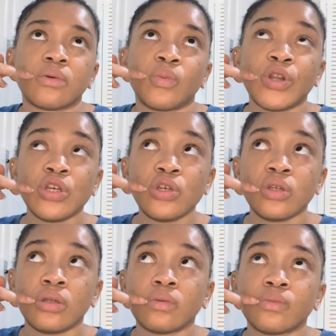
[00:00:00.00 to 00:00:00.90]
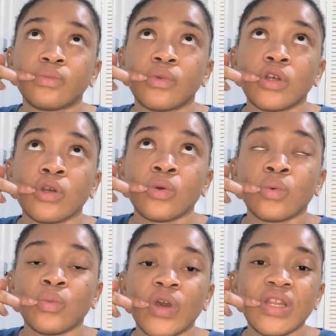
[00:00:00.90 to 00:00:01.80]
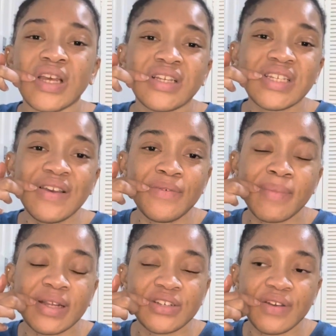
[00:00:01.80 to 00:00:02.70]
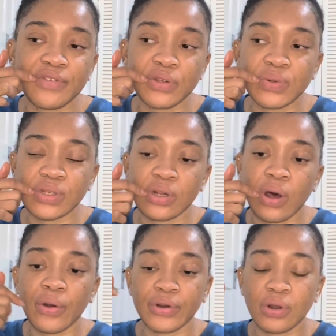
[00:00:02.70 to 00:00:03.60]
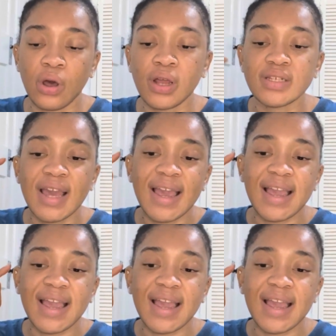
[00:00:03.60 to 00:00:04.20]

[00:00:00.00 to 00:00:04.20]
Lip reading: when it doesn't even matter if you use a lot or not,